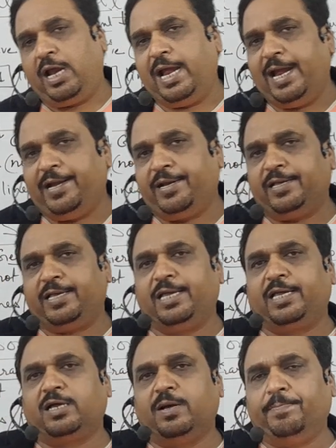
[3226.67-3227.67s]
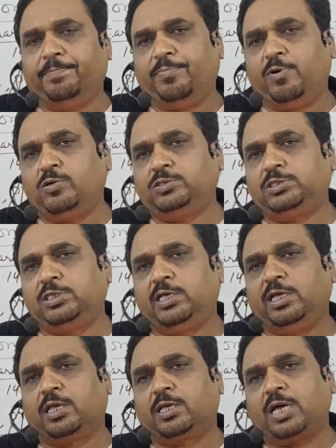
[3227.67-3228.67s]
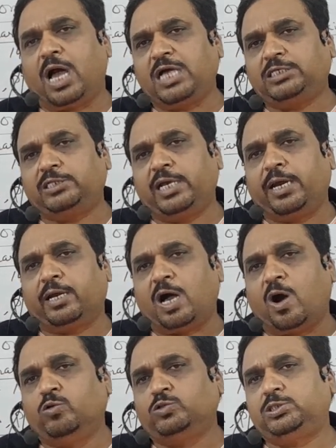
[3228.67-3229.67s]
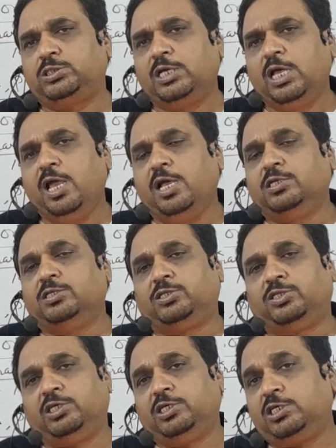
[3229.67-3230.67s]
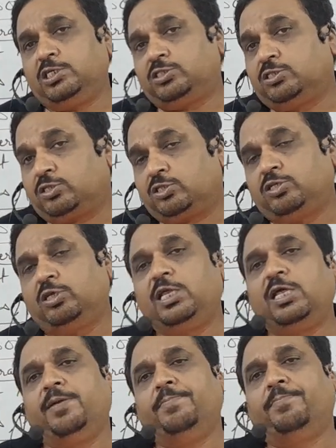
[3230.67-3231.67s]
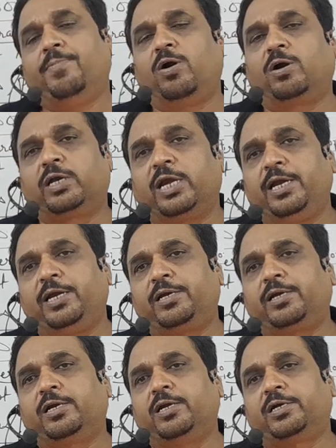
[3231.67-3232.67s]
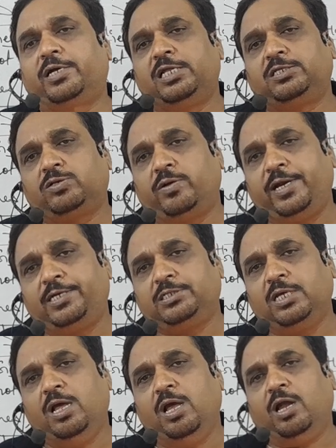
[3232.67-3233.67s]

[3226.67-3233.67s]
and he cast and couched these 3 important curtal sonnets.